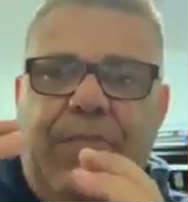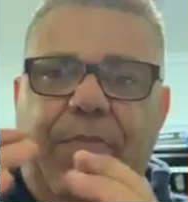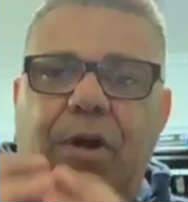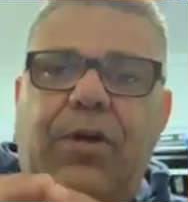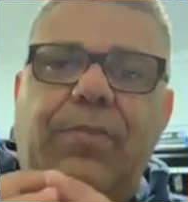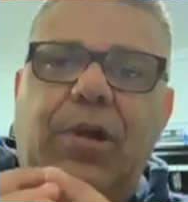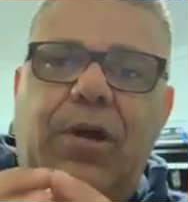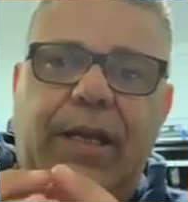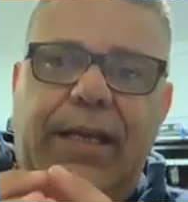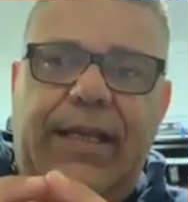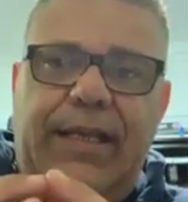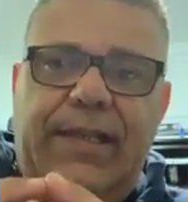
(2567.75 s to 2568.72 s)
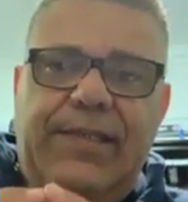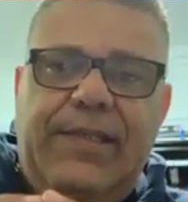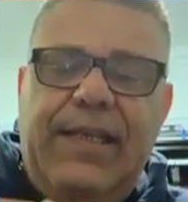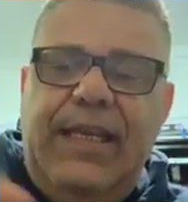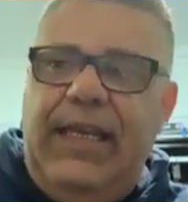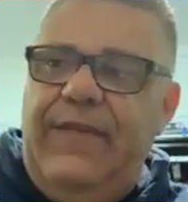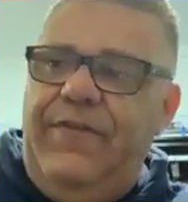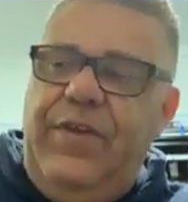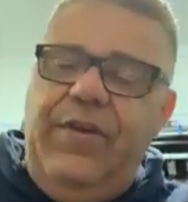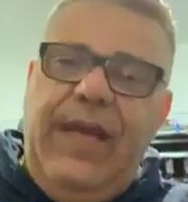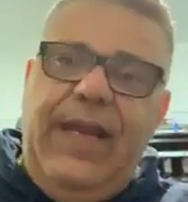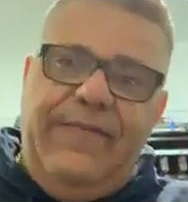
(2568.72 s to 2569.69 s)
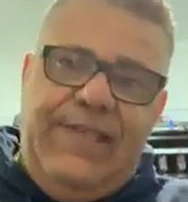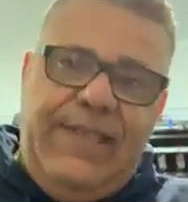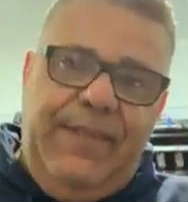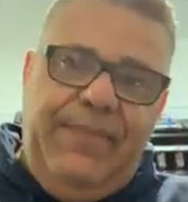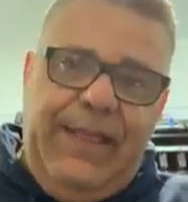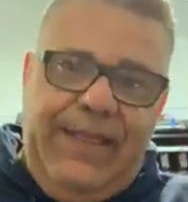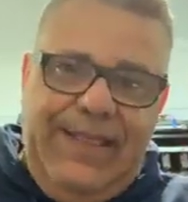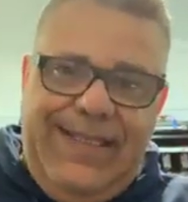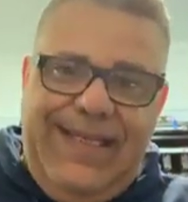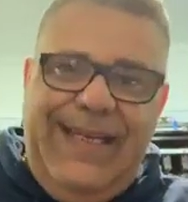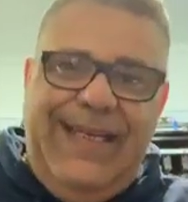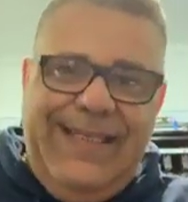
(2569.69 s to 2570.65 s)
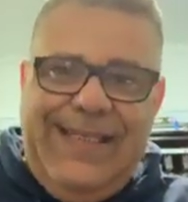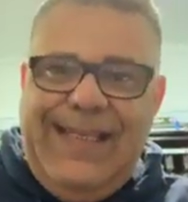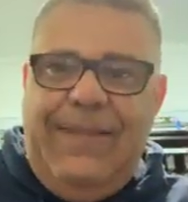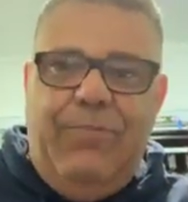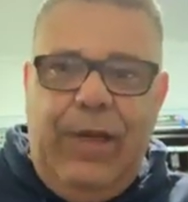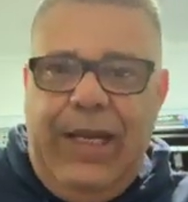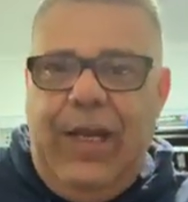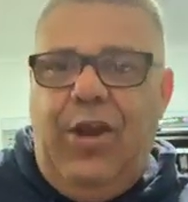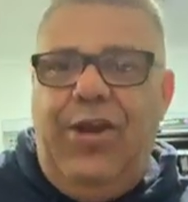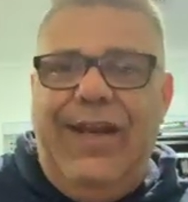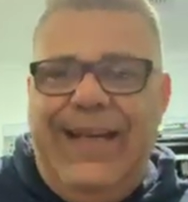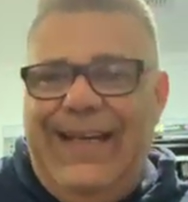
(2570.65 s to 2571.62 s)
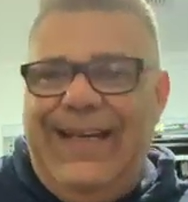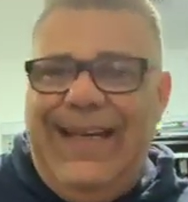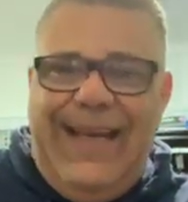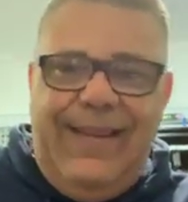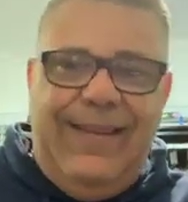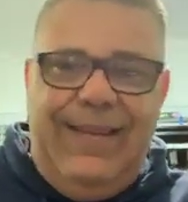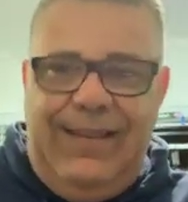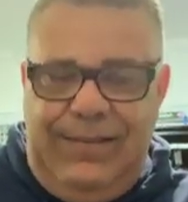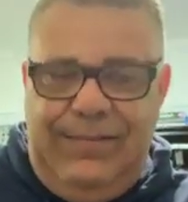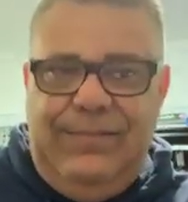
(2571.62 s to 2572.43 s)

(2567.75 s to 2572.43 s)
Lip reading: Bottom line is, if you have something sitting somewhere earning nothing,